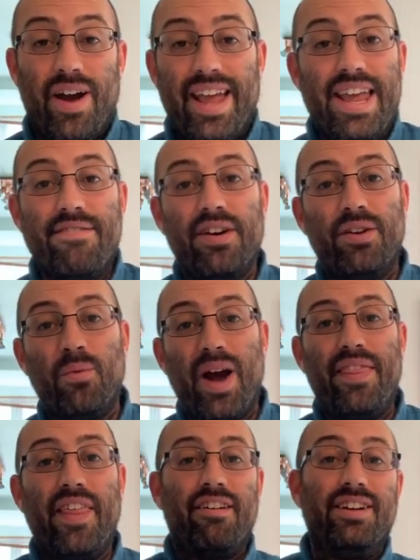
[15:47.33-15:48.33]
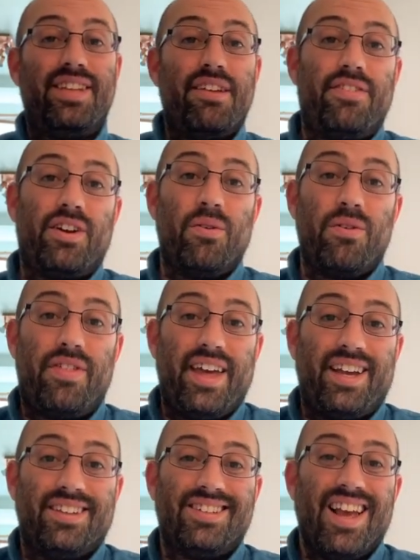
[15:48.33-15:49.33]
even when there are difficult
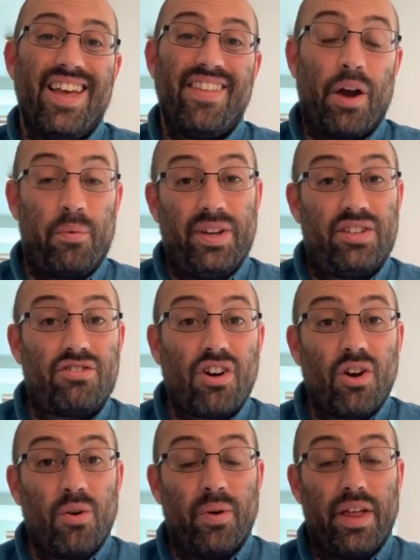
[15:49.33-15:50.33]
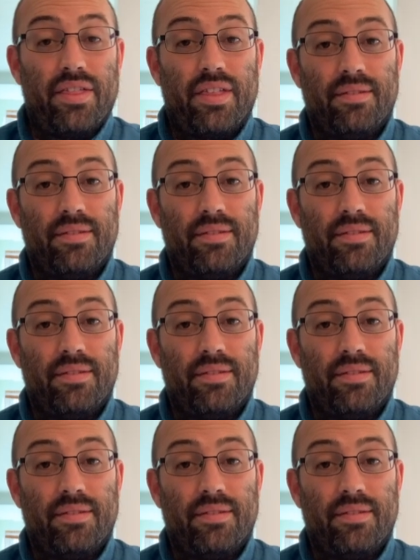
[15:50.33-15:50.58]
things that we struggle with.